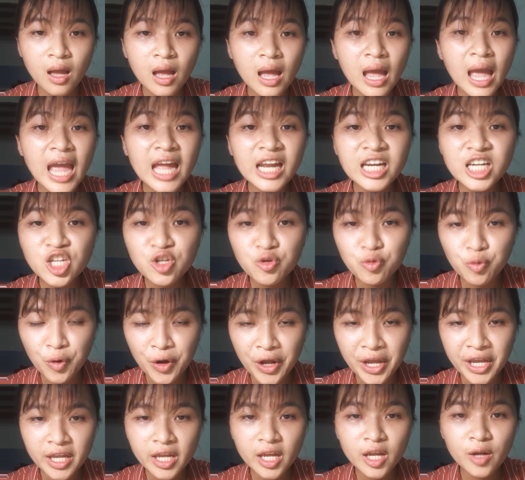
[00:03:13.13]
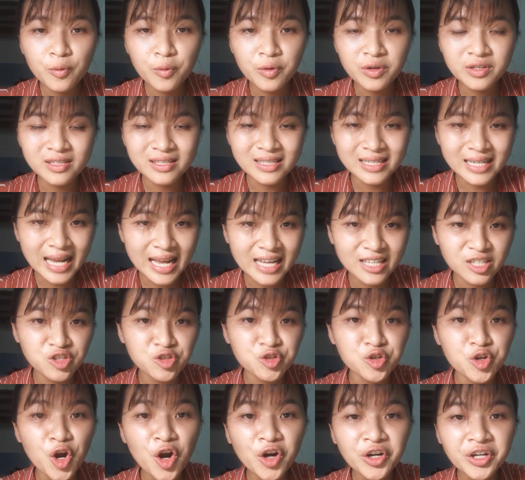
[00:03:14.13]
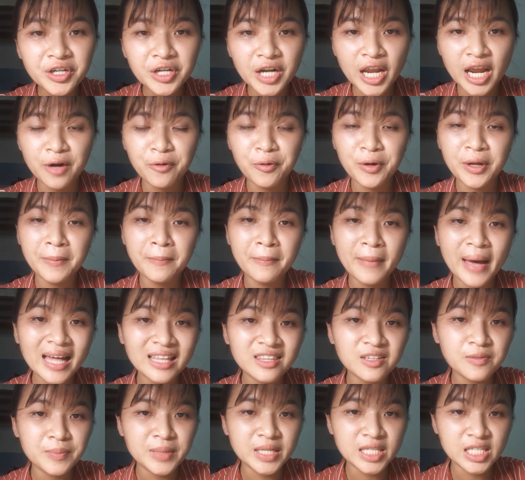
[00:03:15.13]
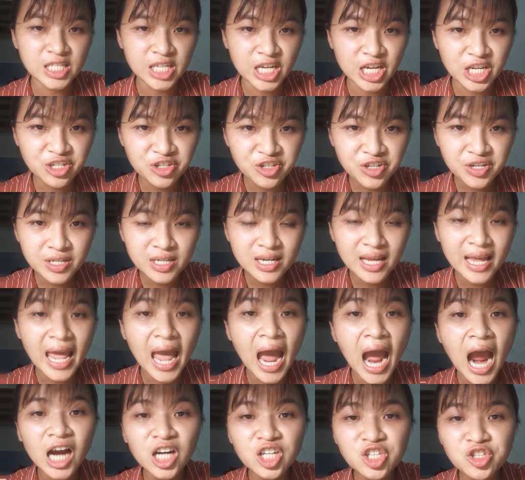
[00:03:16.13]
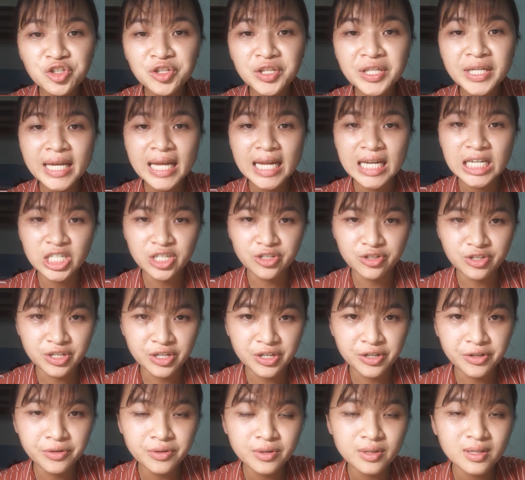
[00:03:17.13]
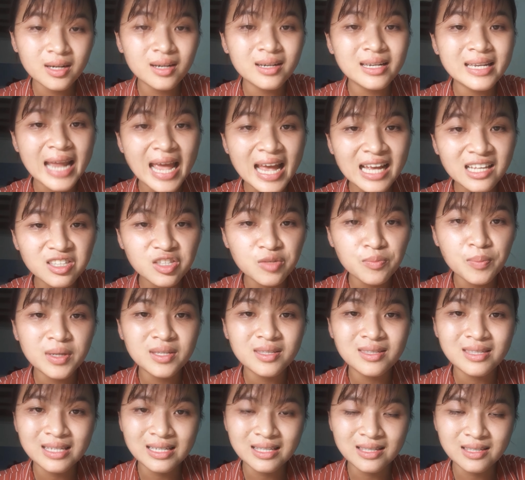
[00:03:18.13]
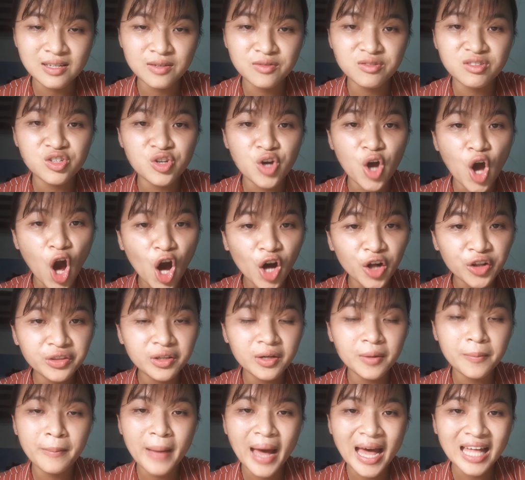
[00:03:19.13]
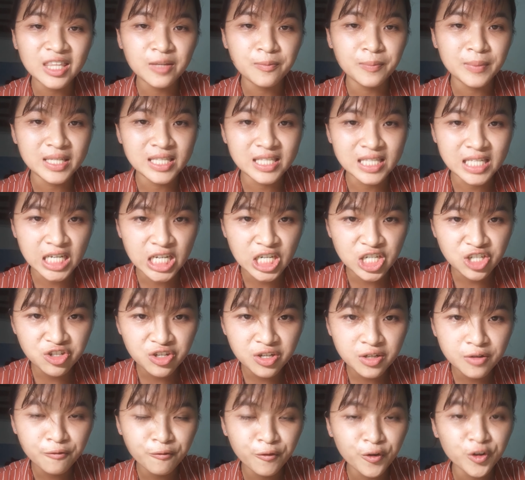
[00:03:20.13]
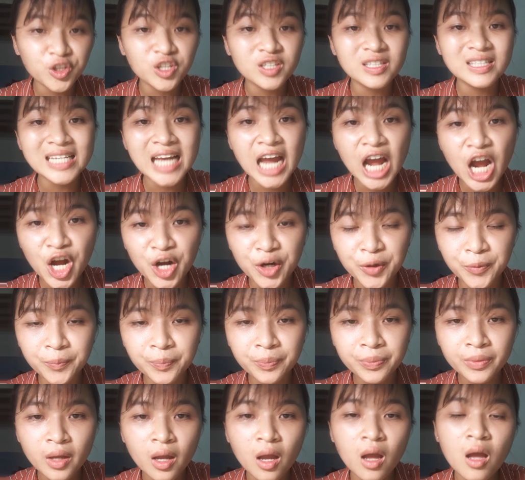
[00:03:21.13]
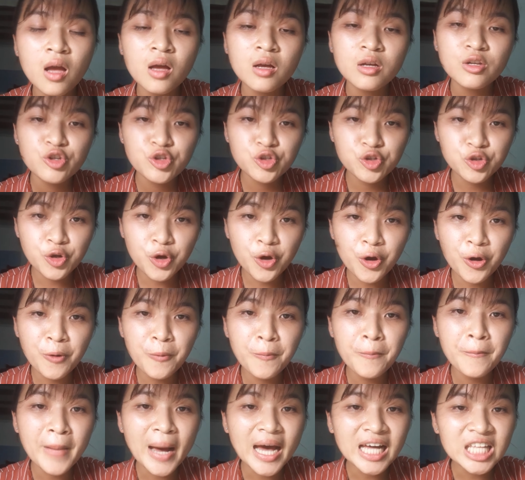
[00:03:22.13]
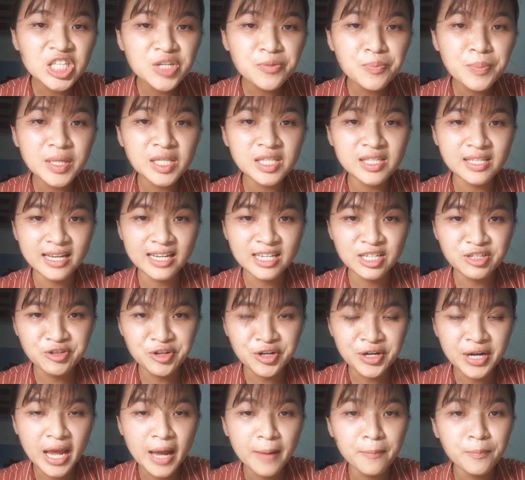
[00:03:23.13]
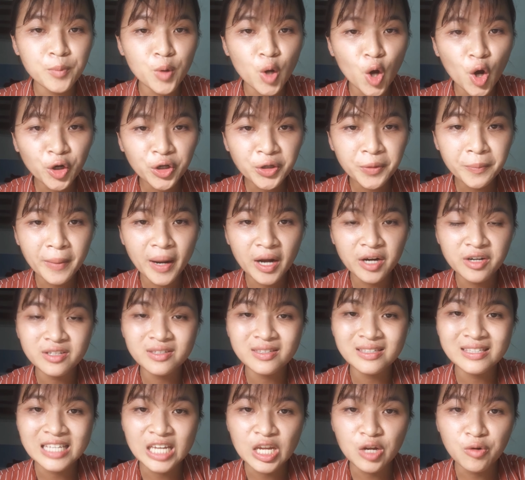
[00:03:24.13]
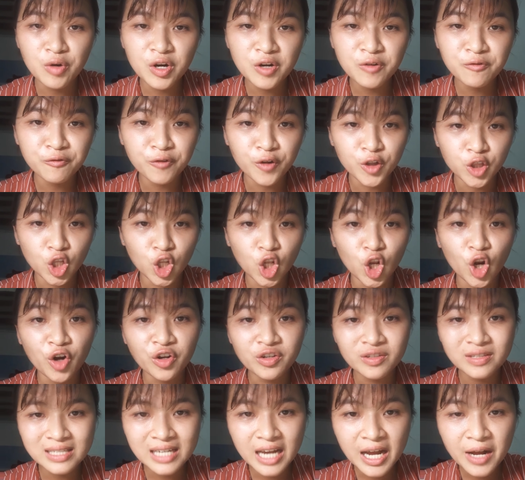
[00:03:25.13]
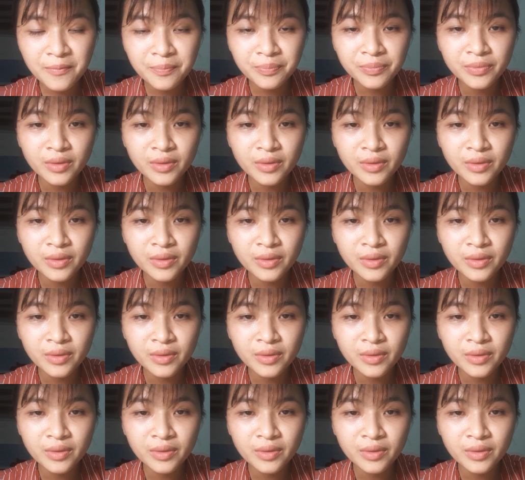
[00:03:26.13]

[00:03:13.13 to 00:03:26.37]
Anyway, he was an extraordinary mathematician. He actually introduced the decimal system to all the mathematicians for the time. So mathematicians have known about the sequence for a long time?